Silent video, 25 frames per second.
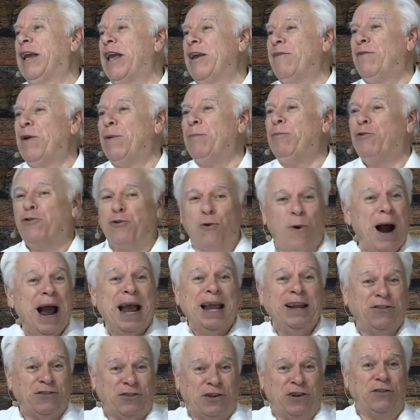to give him
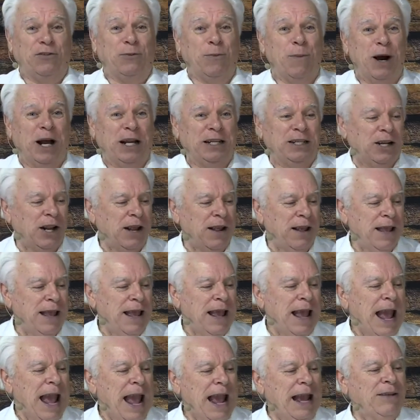twice as much
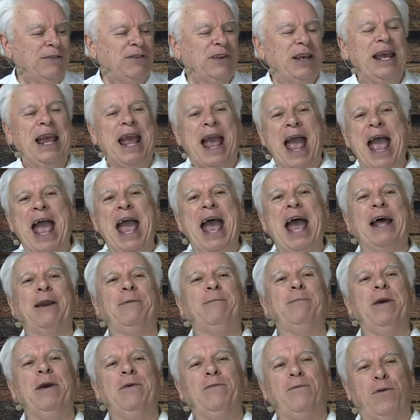as he
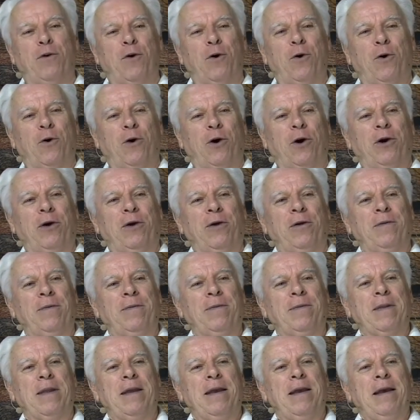had before.
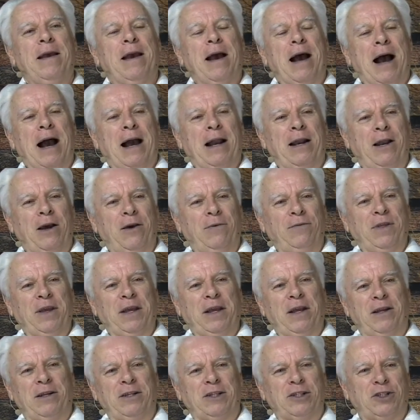I love
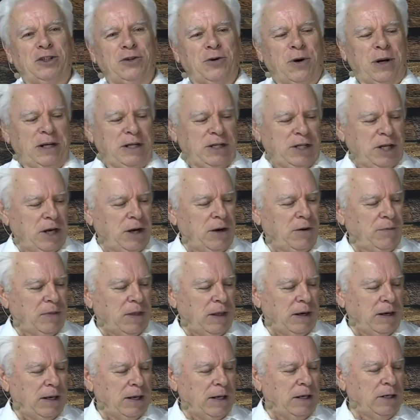the illustration of
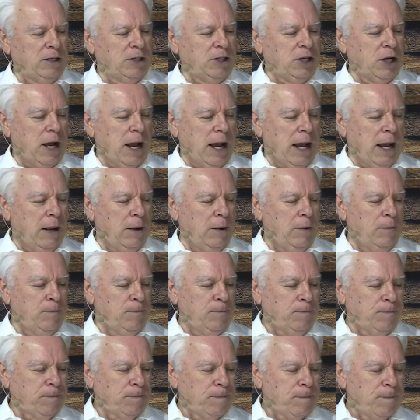the little child.
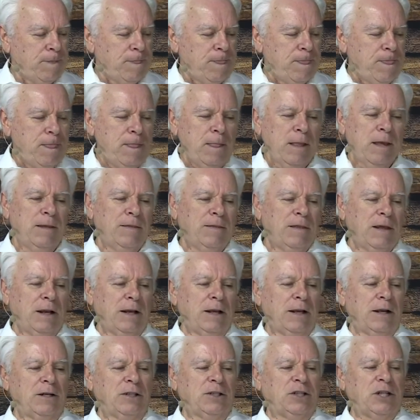The
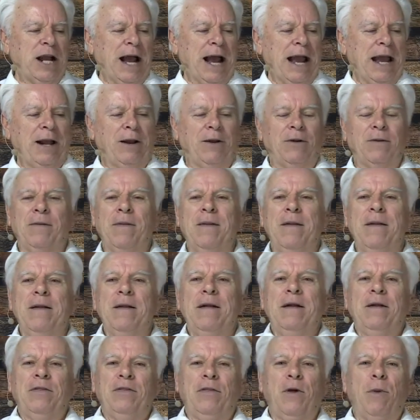little child,
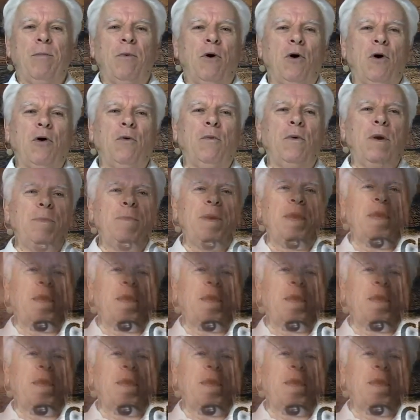the more we